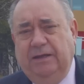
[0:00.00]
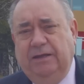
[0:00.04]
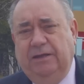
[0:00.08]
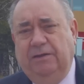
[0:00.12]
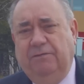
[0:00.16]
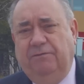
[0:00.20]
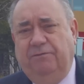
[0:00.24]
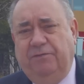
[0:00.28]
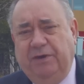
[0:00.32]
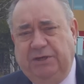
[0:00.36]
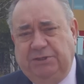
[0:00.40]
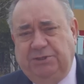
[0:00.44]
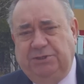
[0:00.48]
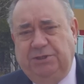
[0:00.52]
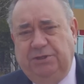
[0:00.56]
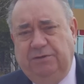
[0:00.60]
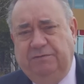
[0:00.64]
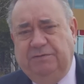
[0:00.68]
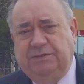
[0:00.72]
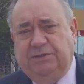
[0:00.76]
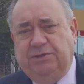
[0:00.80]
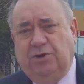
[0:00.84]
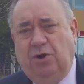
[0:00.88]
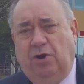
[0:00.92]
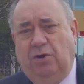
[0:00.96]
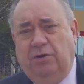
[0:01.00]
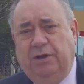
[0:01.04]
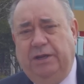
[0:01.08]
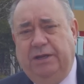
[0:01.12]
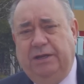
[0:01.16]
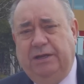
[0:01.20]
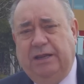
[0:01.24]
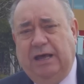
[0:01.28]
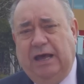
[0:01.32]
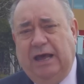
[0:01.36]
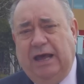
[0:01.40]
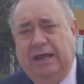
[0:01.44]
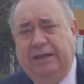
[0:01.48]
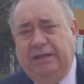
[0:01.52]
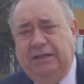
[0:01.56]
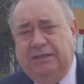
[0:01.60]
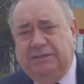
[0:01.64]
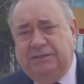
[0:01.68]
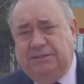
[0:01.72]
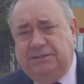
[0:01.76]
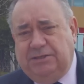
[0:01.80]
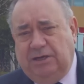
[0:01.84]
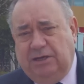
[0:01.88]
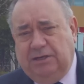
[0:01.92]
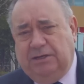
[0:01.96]
vision of Scotland and the
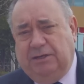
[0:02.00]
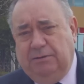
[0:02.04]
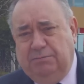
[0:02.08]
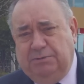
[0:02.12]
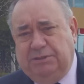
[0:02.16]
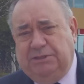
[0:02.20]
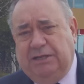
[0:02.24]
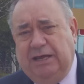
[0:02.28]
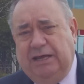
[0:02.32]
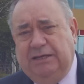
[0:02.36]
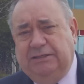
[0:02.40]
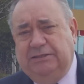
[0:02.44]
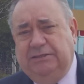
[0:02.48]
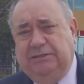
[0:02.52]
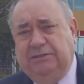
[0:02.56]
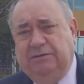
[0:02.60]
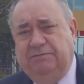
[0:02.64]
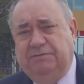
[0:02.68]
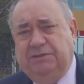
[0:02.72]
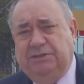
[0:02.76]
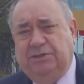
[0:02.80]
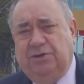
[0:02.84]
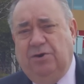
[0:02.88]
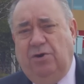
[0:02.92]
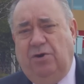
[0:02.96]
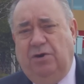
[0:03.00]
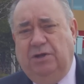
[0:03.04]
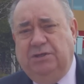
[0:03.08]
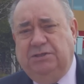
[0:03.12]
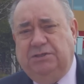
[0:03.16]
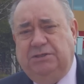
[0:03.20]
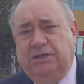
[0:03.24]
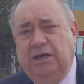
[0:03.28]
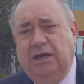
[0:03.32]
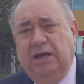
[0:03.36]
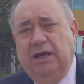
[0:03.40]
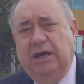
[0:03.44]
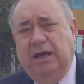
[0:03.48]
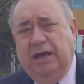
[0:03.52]
circumstances of Scots